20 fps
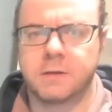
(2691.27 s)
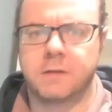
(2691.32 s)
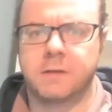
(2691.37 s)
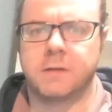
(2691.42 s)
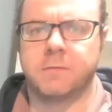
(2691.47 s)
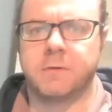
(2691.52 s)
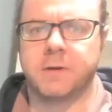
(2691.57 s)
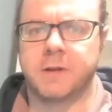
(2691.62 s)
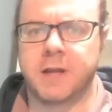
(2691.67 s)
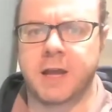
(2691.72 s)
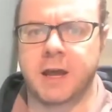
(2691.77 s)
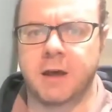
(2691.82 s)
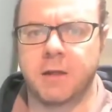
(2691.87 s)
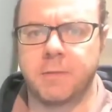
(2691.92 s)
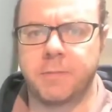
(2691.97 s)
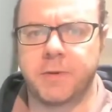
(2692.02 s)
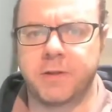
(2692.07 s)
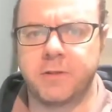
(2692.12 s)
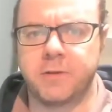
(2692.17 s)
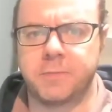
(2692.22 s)
that would
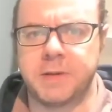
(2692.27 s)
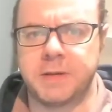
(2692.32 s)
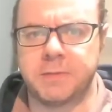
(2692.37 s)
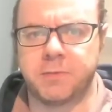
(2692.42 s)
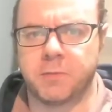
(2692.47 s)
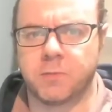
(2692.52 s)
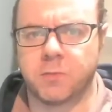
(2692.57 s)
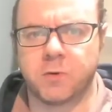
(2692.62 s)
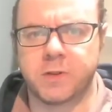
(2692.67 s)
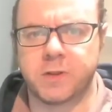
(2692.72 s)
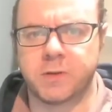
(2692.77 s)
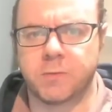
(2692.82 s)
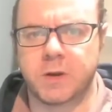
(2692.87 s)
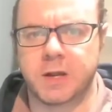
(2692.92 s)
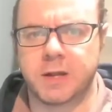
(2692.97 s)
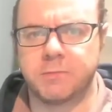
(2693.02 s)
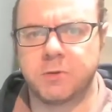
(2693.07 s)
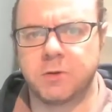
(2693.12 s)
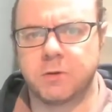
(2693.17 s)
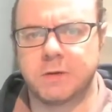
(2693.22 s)
help other people more than
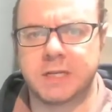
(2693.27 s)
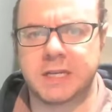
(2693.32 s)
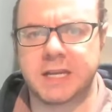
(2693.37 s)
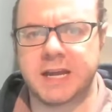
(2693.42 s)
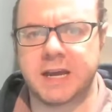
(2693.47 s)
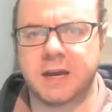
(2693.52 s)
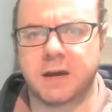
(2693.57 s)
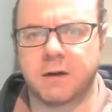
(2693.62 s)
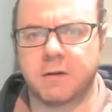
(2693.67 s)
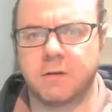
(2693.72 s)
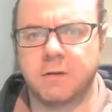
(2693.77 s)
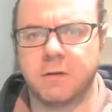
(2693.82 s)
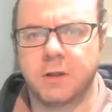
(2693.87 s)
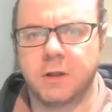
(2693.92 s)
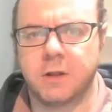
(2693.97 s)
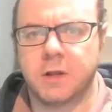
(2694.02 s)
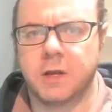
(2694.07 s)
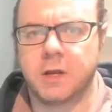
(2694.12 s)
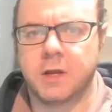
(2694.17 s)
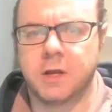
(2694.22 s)
what I'm doing now.
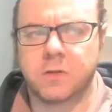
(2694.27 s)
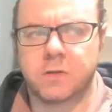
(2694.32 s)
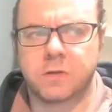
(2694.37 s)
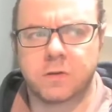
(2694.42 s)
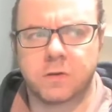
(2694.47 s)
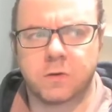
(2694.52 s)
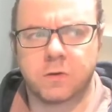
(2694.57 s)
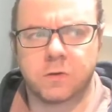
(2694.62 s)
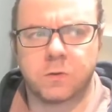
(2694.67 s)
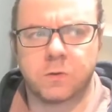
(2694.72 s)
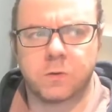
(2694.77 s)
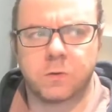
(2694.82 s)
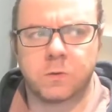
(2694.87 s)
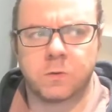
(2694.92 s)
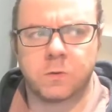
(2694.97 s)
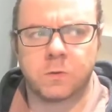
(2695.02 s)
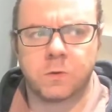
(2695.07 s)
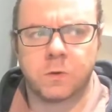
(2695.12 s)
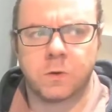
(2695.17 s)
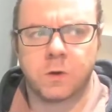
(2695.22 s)
So
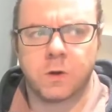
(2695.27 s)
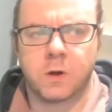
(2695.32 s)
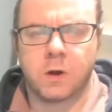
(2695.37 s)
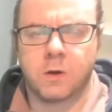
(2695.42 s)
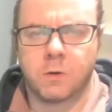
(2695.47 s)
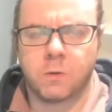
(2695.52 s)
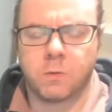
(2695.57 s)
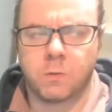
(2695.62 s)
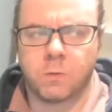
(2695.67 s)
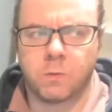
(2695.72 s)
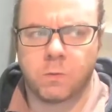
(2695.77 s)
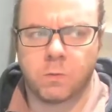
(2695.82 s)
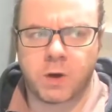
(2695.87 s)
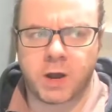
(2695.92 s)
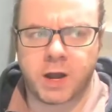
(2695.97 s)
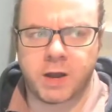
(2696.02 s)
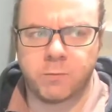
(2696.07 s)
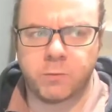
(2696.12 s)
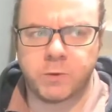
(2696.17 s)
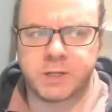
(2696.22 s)

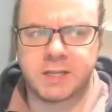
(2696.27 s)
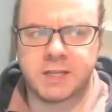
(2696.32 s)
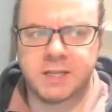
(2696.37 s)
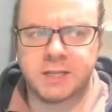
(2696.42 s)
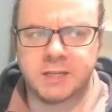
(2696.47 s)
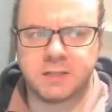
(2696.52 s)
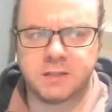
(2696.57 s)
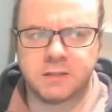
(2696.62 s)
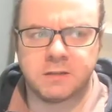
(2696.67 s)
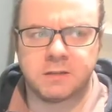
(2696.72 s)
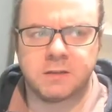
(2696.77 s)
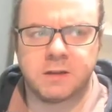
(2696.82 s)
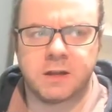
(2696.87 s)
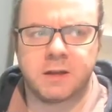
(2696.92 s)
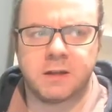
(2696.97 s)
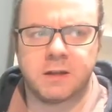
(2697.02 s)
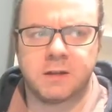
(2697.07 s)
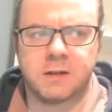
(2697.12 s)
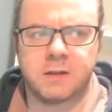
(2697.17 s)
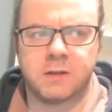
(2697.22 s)
I would get
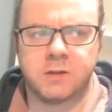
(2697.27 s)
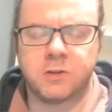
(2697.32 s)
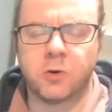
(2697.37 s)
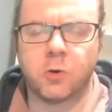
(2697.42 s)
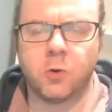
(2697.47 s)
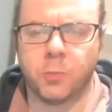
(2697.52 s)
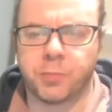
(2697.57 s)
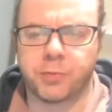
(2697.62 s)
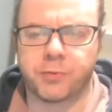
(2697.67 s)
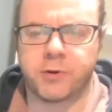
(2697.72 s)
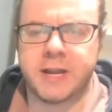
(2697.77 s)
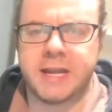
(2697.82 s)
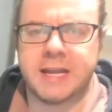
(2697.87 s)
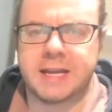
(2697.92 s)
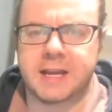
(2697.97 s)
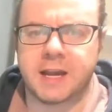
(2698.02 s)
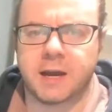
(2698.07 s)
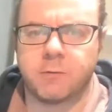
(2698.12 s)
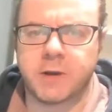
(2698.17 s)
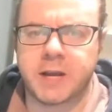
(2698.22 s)
no
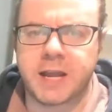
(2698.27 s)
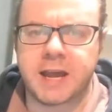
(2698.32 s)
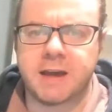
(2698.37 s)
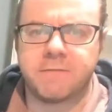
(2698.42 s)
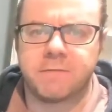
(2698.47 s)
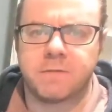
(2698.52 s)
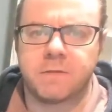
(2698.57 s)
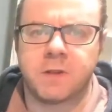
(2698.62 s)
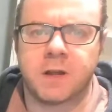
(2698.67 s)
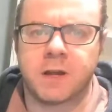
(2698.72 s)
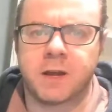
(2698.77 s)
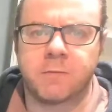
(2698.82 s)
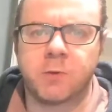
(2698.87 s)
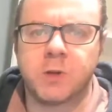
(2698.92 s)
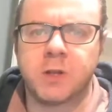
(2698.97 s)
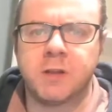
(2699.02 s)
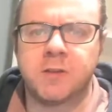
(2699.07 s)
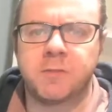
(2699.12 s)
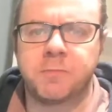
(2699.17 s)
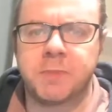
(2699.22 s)
break. I
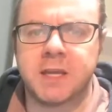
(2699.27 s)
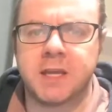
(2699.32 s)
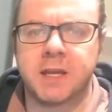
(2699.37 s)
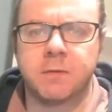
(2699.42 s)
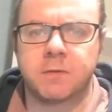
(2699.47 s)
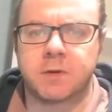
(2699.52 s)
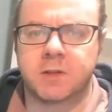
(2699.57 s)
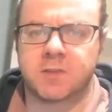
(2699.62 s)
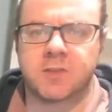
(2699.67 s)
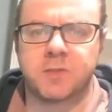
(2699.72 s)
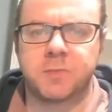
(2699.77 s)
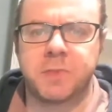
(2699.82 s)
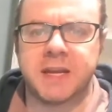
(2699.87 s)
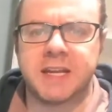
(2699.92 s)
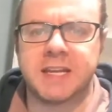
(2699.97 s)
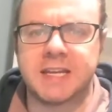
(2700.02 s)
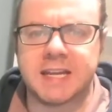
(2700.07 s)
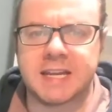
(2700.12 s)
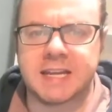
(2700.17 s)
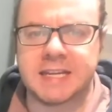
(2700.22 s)
wouldn't be able to
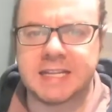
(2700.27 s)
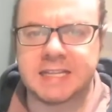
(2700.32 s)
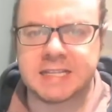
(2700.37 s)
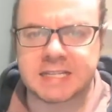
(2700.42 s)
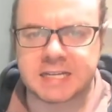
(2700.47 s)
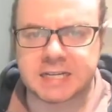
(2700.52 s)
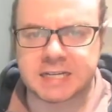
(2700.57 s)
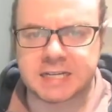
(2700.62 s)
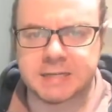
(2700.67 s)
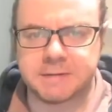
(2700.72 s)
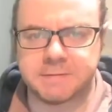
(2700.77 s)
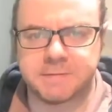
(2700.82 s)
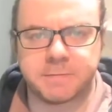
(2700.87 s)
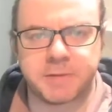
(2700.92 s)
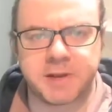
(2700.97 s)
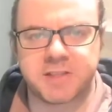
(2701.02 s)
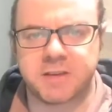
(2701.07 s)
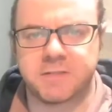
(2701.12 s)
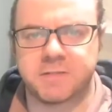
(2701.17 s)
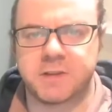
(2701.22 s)
spend any time
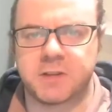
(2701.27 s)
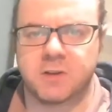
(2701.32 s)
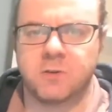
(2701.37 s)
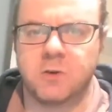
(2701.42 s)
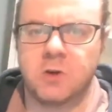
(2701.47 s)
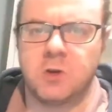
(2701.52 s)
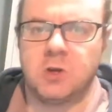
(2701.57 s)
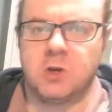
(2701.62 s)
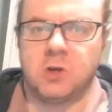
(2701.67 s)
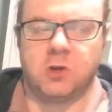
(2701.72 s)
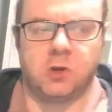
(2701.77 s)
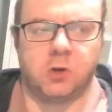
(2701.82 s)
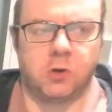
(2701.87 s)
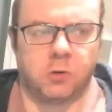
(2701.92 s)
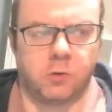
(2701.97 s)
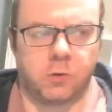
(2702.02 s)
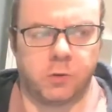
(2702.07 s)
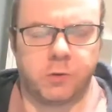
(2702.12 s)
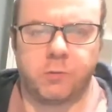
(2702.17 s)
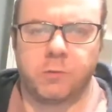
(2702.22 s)
for myself,
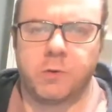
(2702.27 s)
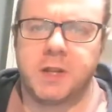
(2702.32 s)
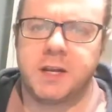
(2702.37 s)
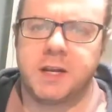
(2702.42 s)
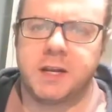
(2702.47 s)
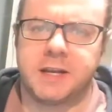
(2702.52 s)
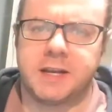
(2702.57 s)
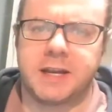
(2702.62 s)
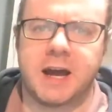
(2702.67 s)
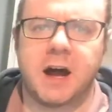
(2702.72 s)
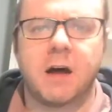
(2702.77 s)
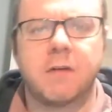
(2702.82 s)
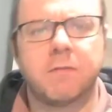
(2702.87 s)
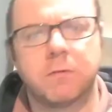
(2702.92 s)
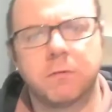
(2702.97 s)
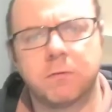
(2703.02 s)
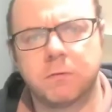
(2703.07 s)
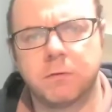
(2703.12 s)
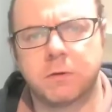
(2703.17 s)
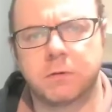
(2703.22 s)
go and read a
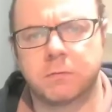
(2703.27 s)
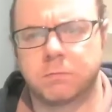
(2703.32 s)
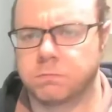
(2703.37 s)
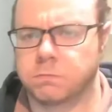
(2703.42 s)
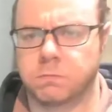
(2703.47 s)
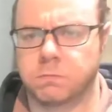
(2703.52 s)
novel.